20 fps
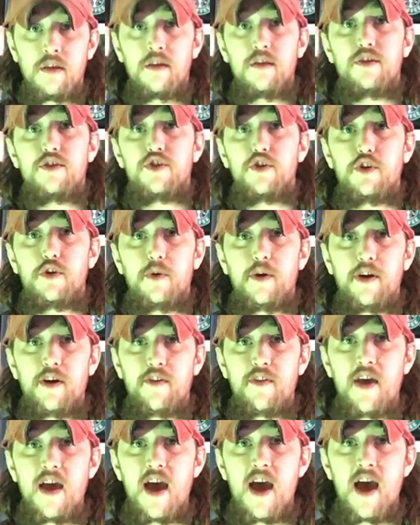So you
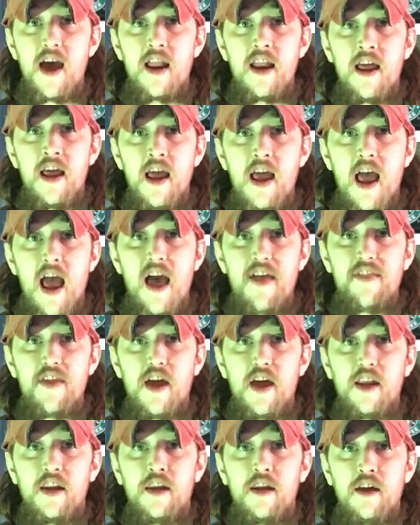hear that, and
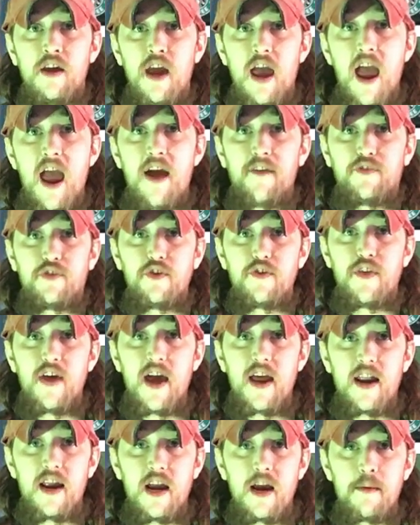then after
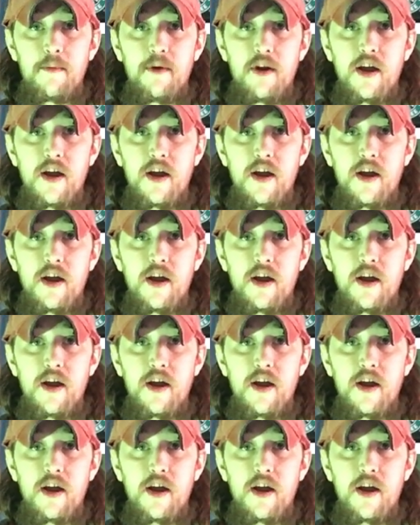that hammer